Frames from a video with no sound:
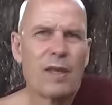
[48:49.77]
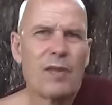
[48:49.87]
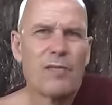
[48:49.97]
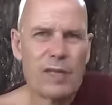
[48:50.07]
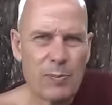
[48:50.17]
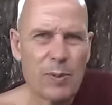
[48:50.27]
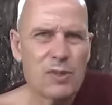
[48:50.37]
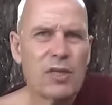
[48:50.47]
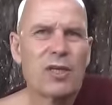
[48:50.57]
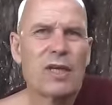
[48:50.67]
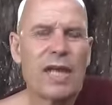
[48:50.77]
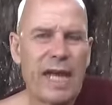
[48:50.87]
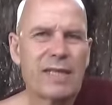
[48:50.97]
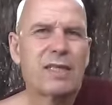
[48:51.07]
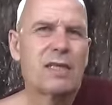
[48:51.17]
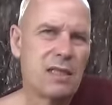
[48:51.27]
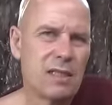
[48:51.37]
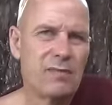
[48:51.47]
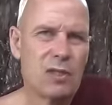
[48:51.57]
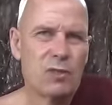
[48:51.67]
for that particular acting
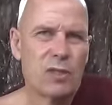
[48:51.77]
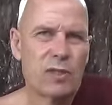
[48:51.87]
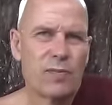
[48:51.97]
individual.